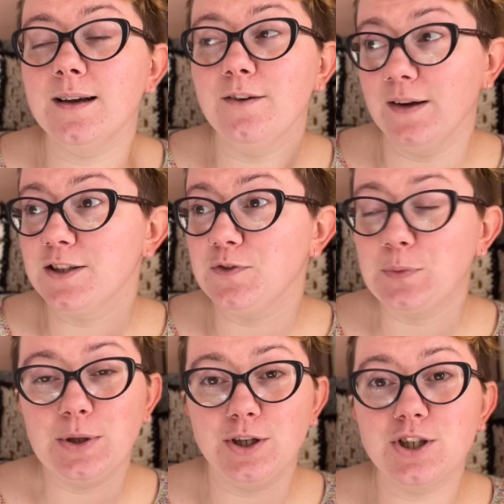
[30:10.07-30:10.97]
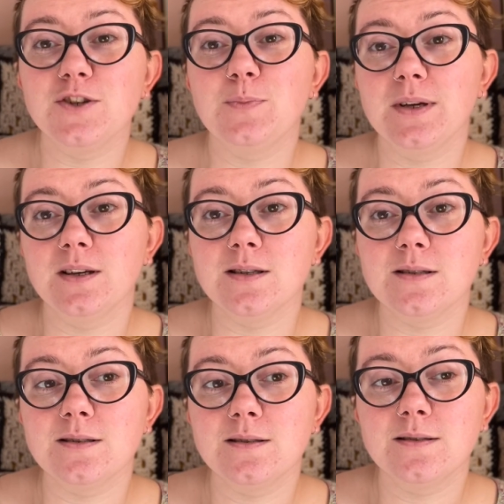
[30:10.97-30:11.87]
a festival purchase
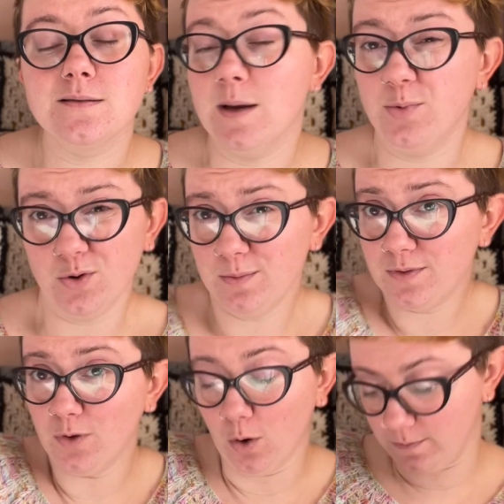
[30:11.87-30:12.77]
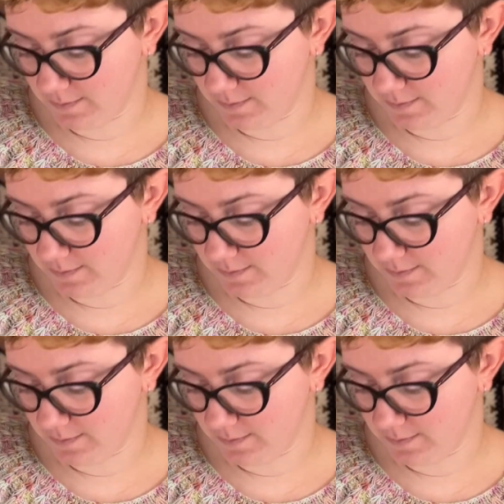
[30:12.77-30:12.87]
because I bought them before.